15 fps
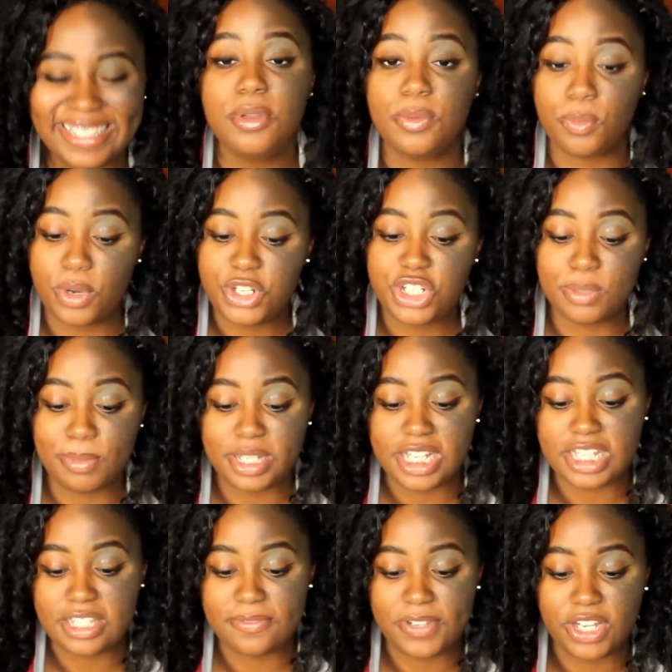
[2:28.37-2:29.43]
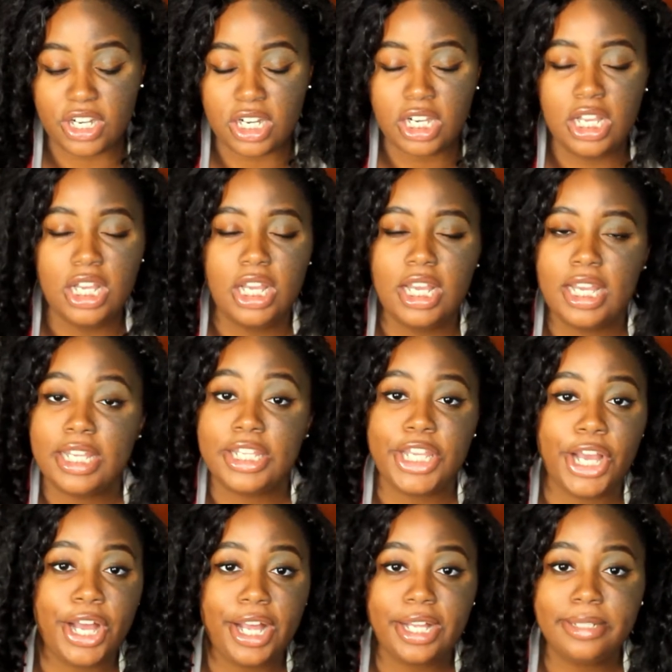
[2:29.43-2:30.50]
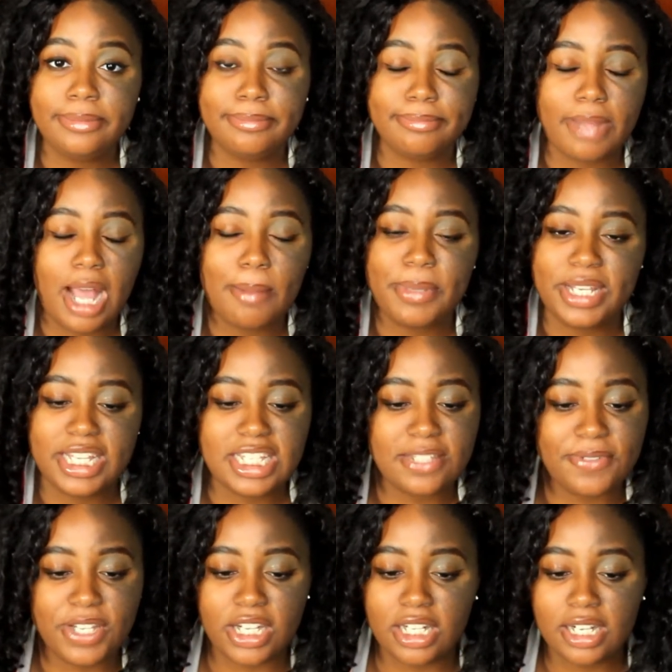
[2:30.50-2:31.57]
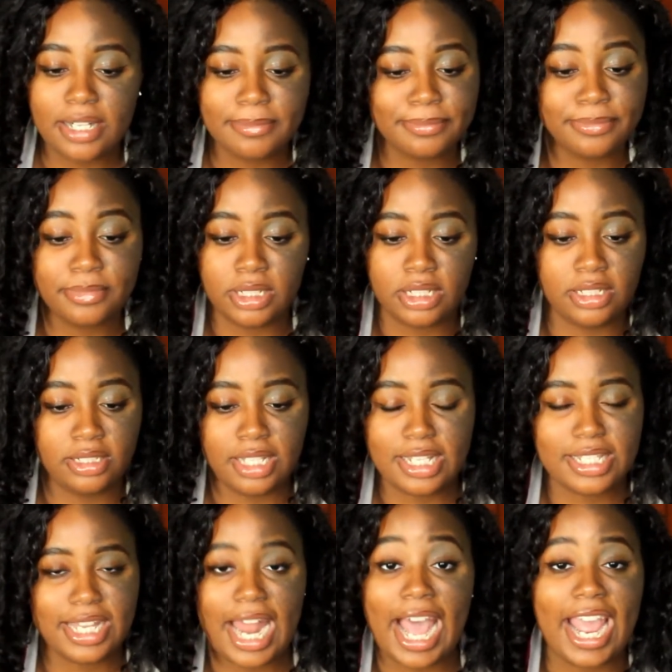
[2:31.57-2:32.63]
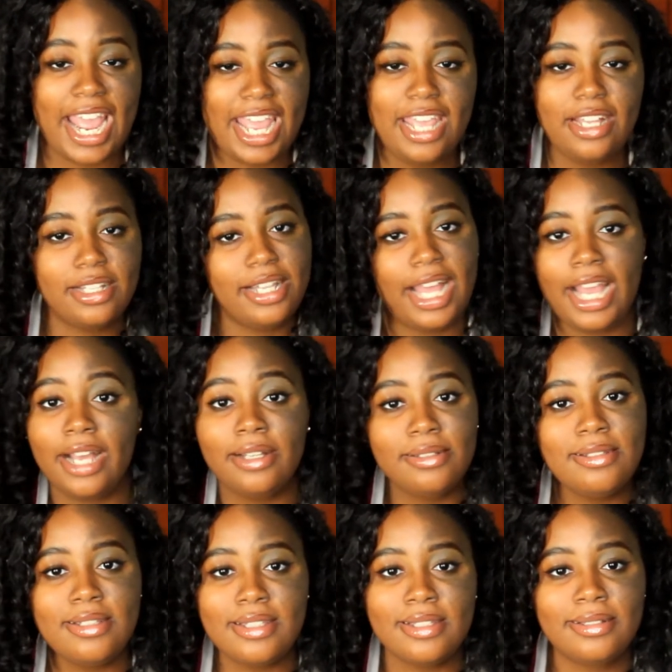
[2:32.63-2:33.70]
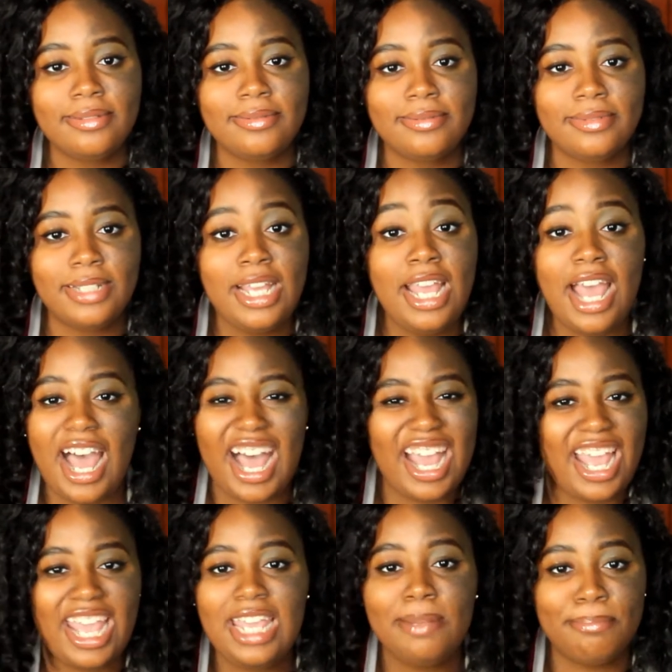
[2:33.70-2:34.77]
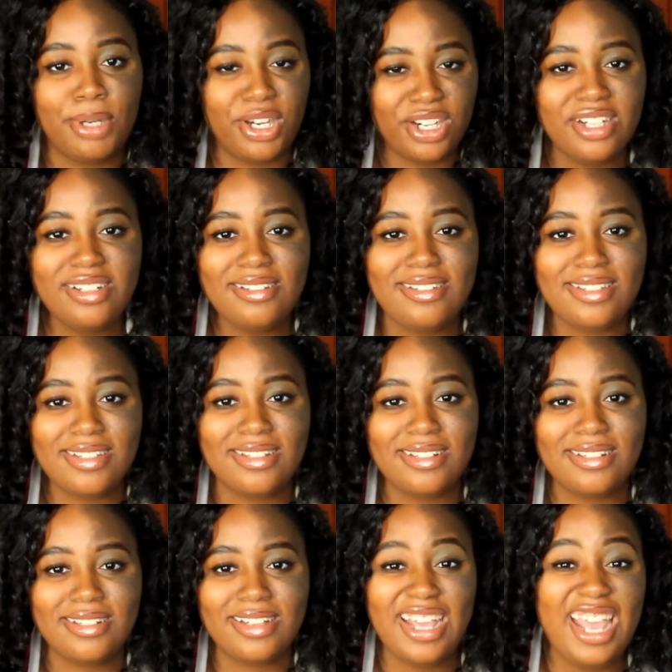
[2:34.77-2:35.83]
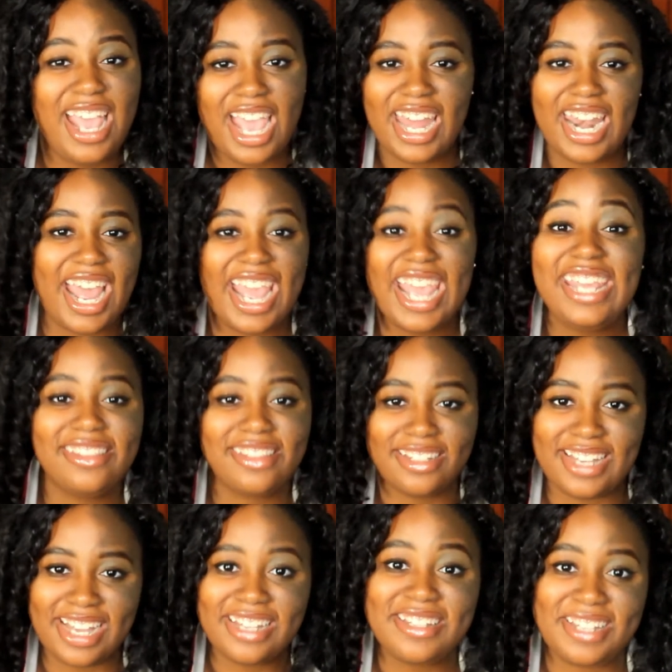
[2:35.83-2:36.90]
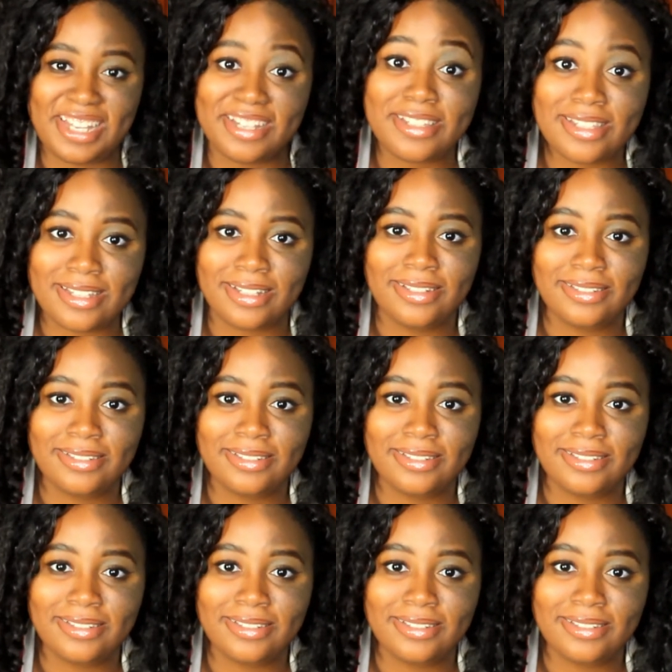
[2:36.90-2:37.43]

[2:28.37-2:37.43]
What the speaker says: What's your biggest fear? Y'all, my biggest fear, listen, I hate clowns, I hate birds, and I hate the dentist.